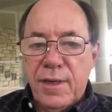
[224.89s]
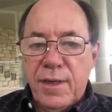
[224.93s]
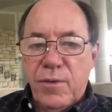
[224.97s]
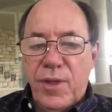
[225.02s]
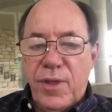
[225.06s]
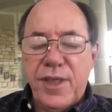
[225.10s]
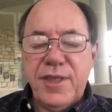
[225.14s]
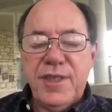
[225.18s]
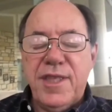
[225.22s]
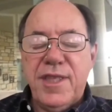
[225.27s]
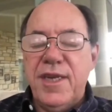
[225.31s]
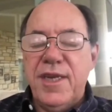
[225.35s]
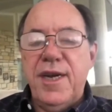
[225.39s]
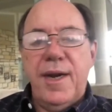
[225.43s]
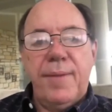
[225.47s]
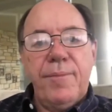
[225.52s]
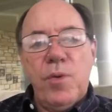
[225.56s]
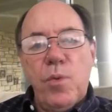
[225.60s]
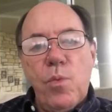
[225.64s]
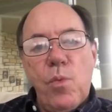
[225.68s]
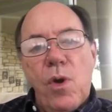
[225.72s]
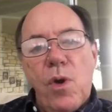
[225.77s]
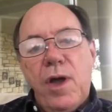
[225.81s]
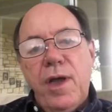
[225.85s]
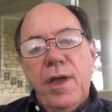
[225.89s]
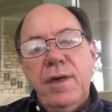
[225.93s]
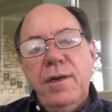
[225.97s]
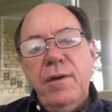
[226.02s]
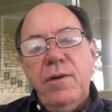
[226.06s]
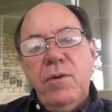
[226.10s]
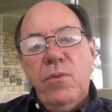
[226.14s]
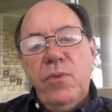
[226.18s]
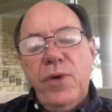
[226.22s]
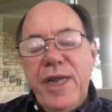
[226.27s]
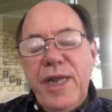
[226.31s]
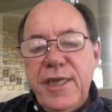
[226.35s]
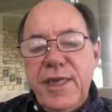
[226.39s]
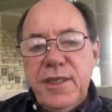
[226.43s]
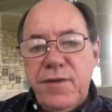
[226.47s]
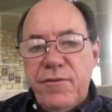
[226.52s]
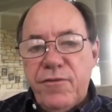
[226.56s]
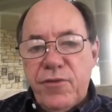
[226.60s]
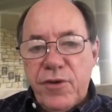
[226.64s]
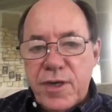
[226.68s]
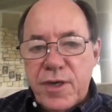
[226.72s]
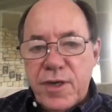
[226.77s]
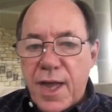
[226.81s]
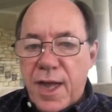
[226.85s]
Well, that's the number one reason
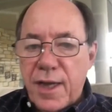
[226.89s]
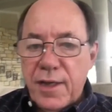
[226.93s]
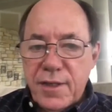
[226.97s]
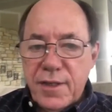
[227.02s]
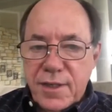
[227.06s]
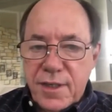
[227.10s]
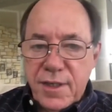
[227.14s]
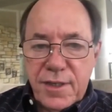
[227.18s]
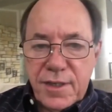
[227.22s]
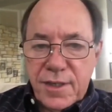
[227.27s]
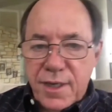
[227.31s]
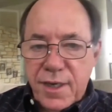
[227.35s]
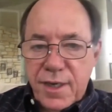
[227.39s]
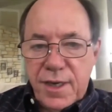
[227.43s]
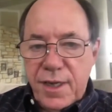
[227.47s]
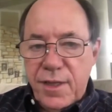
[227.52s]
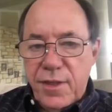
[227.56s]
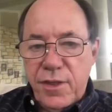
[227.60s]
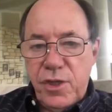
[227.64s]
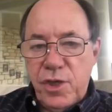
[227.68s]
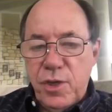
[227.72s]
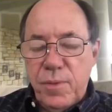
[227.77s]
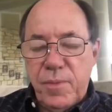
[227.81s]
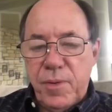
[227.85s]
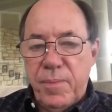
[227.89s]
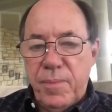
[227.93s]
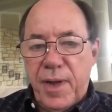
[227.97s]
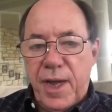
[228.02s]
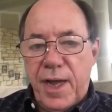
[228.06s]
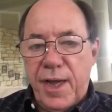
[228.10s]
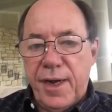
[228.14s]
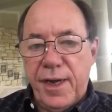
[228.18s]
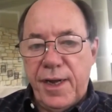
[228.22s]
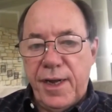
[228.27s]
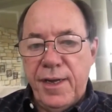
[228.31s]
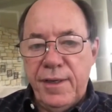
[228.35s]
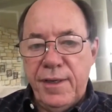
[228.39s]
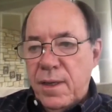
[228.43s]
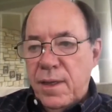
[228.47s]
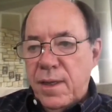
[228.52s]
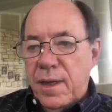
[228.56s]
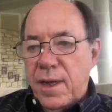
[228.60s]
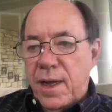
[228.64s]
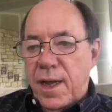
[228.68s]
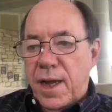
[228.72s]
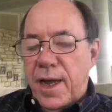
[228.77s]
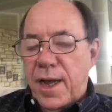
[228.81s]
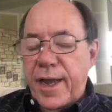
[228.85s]
for toxicity in the human body.
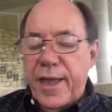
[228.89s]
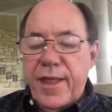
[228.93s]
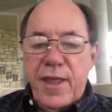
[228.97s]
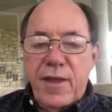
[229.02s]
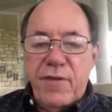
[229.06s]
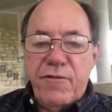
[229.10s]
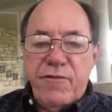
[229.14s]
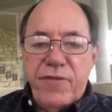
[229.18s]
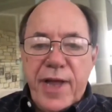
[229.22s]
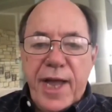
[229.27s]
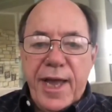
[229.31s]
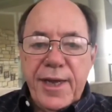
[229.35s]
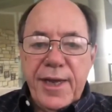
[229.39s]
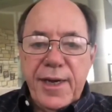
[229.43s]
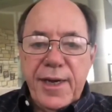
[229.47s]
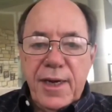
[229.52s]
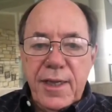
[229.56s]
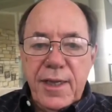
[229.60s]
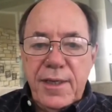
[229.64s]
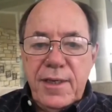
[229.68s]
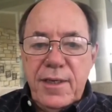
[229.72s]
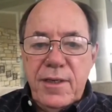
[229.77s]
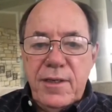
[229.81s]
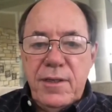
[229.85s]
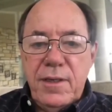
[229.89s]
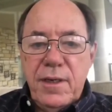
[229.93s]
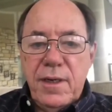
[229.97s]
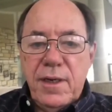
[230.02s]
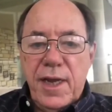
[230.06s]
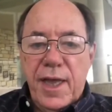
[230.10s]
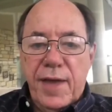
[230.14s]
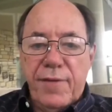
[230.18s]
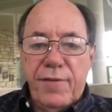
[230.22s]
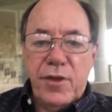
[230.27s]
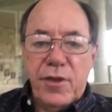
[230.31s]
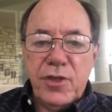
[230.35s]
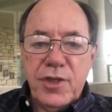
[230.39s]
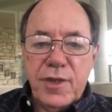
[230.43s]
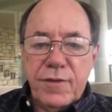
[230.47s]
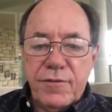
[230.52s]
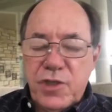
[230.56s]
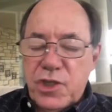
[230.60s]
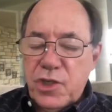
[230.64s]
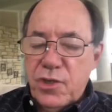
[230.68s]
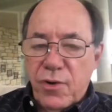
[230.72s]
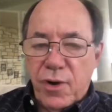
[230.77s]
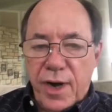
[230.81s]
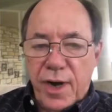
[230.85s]
Uh, and then finally, levels of
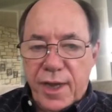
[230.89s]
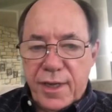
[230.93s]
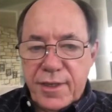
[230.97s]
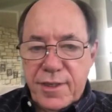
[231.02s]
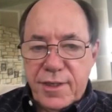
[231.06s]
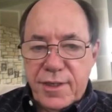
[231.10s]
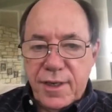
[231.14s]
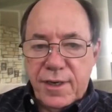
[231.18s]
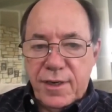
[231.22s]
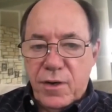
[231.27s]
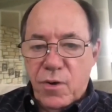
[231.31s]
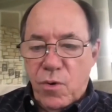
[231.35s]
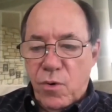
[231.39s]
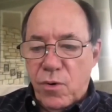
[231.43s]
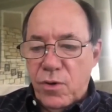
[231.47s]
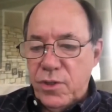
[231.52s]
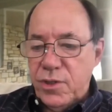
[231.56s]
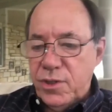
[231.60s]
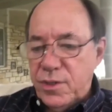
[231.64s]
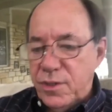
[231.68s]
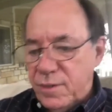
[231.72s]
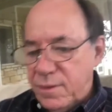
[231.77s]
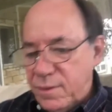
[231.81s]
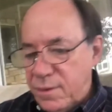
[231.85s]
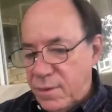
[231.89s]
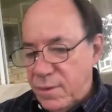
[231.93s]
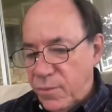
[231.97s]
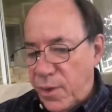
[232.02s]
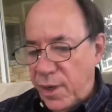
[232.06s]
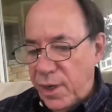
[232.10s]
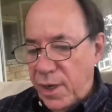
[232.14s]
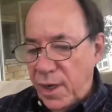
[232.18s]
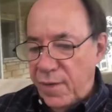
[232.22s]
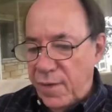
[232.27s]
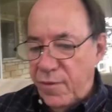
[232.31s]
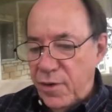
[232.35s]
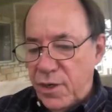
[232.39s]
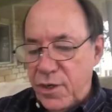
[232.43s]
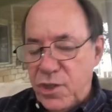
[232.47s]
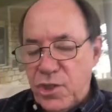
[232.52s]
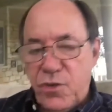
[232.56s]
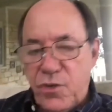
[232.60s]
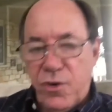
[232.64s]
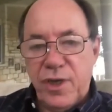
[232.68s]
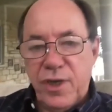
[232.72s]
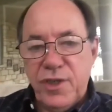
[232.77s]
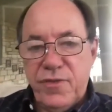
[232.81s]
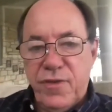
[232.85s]
stress. And of course, we live in a
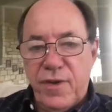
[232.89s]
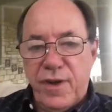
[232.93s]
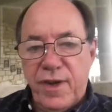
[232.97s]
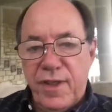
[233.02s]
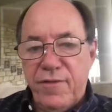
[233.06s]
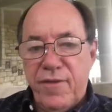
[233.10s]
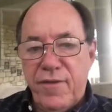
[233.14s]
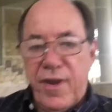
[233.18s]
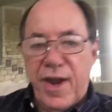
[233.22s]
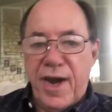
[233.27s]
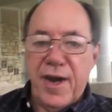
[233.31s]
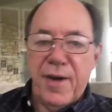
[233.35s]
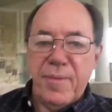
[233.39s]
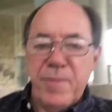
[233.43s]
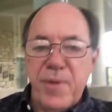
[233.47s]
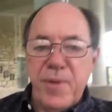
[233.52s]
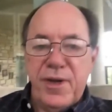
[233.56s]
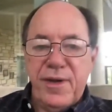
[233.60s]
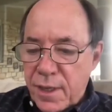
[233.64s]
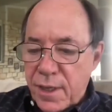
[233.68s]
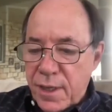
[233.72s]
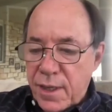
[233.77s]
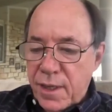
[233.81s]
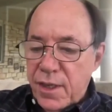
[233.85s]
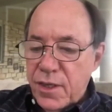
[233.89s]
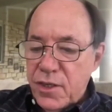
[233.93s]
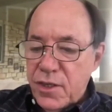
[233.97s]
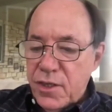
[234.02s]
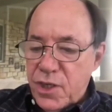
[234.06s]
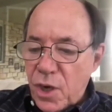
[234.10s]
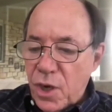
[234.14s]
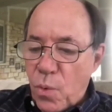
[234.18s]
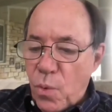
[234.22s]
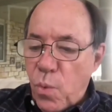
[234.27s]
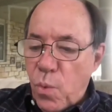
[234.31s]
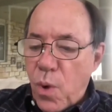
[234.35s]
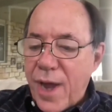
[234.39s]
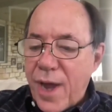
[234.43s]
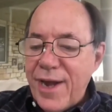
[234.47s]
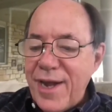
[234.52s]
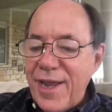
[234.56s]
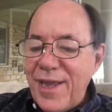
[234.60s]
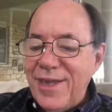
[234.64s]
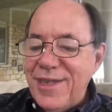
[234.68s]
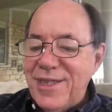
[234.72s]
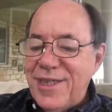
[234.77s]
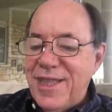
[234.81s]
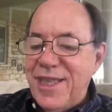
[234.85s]
stressful environment. So, what
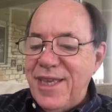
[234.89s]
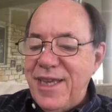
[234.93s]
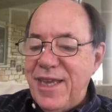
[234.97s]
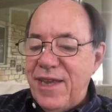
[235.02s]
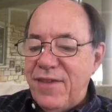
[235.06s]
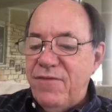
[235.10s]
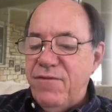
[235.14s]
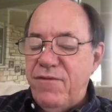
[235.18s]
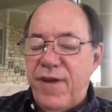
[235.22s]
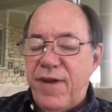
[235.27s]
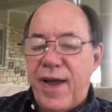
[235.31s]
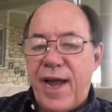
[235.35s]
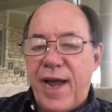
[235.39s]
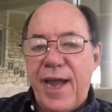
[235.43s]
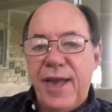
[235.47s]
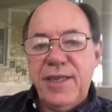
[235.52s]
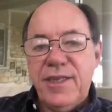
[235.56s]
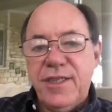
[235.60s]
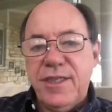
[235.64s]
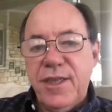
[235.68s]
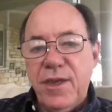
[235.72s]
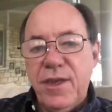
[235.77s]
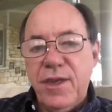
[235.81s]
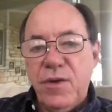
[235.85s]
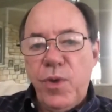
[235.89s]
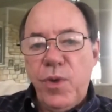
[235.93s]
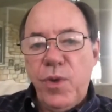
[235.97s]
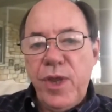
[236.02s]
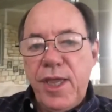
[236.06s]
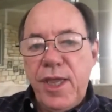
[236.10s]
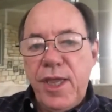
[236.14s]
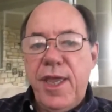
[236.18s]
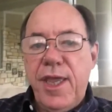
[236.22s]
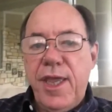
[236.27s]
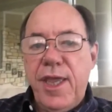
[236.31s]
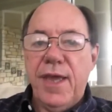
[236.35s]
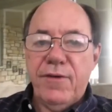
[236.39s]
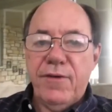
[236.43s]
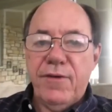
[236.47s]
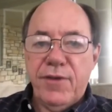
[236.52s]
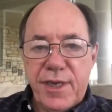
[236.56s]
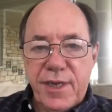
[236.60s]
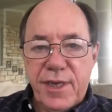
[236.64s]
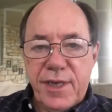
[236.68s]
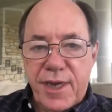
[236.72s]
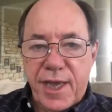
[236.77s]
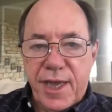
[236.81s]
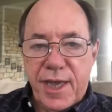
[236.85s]
is the advice that we get
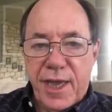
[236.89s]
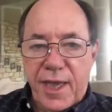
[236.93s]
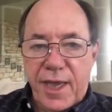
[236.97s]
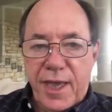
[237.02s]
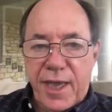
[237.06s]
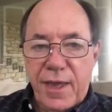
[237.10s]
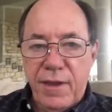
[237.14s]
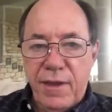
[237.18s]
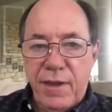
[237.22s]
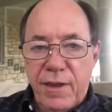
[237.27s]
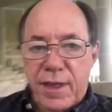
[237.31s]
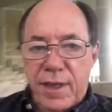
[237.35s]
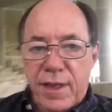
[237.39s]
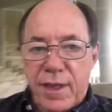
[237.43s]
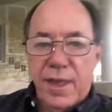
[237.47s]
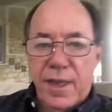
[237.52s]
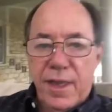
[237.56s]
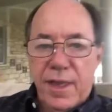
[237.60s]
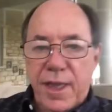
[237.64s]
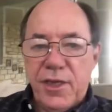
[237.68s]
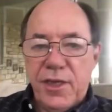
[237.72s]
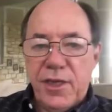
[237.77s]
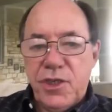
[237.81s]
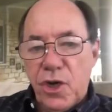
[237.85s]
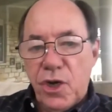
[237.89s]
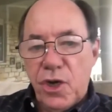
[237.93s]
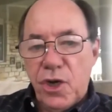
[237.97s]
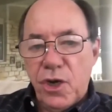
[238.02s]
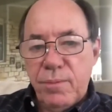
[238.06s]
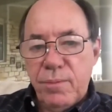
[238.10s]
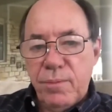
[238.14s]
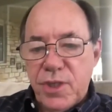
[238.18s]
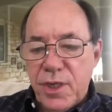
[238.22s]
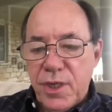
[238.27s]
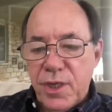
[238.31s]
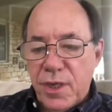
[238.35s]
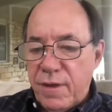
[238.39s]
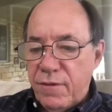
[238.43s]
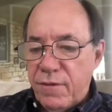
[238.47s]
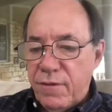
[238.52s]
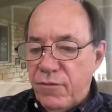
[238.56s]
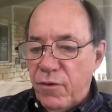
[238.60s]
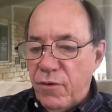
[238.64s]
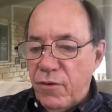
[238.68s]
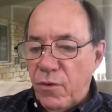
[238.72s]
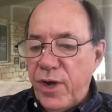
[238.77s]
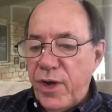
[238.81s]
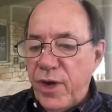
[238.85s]
today in terms of
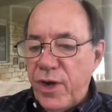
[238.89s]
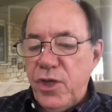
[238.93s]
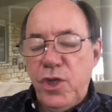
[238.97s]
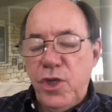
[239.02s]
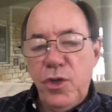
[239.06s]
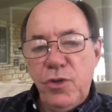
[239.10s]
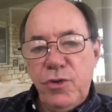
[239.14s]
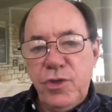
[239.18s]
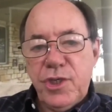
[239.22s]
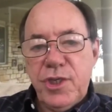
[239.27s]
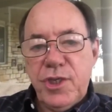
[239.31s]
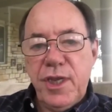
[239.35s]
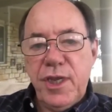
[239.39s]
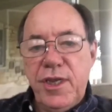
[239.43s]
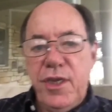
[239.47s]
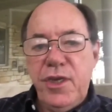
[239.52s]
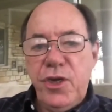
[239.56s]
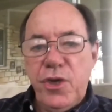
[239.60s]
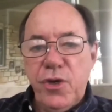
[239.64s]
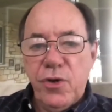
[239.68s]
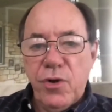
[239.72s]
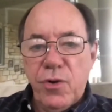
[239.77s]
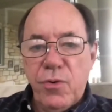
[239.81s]
reducing your